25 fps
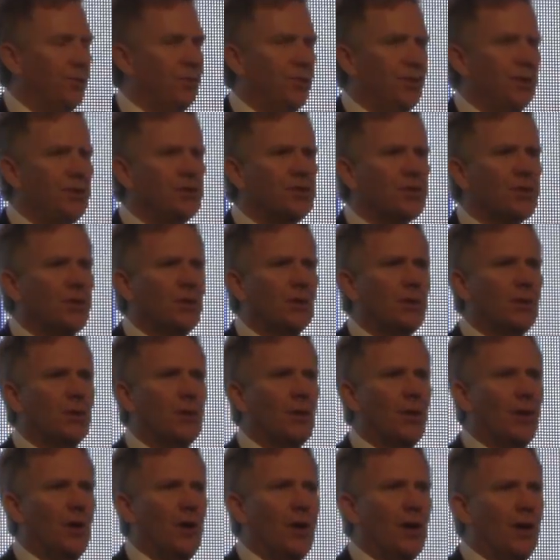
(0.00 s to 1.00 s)
there's a
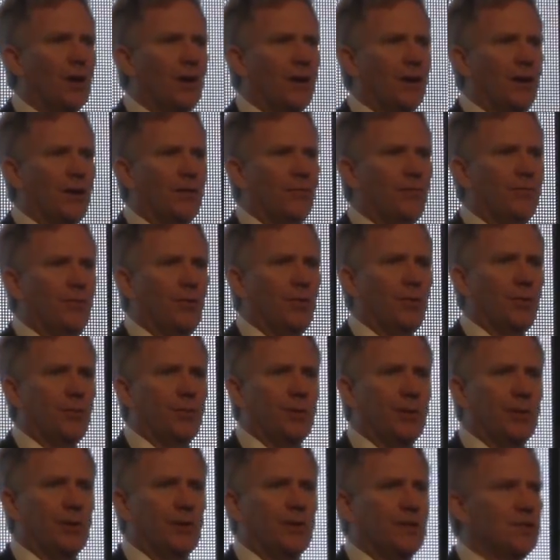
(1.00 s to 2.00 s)
lot of
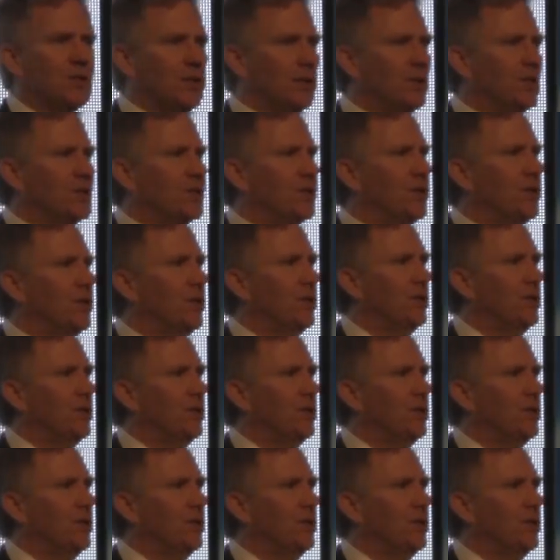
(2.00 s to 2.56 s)
vulnerabilities listed